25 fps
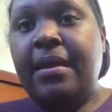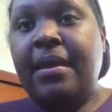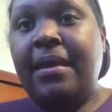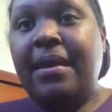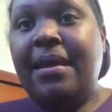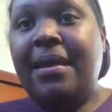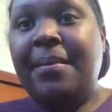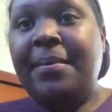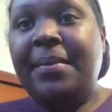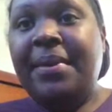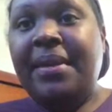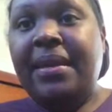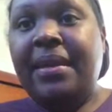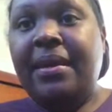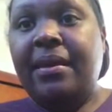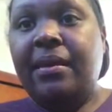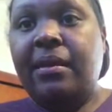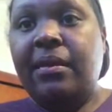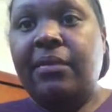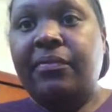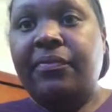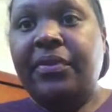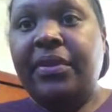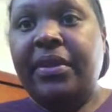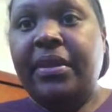I'm going to get
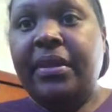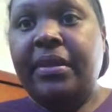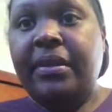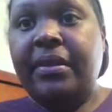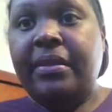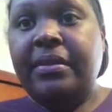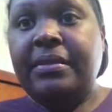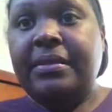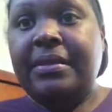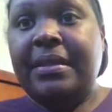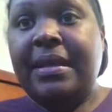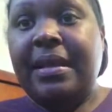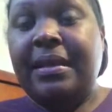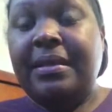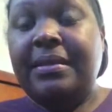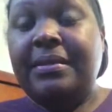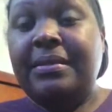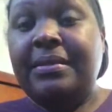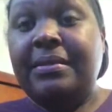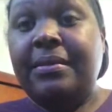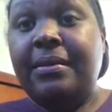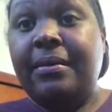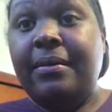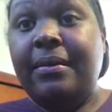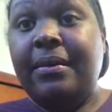off of here so I can
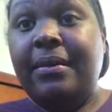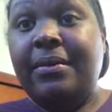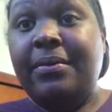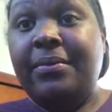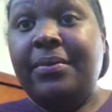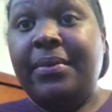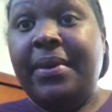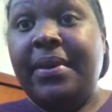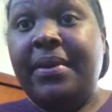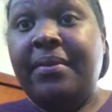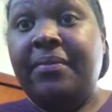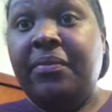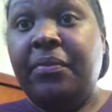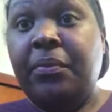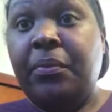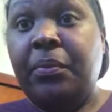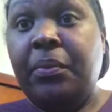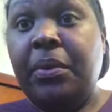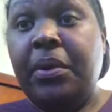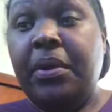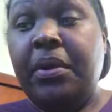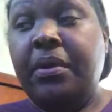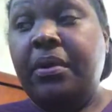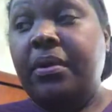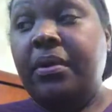start getting ready for
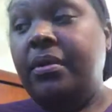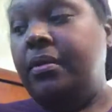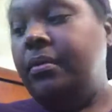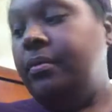work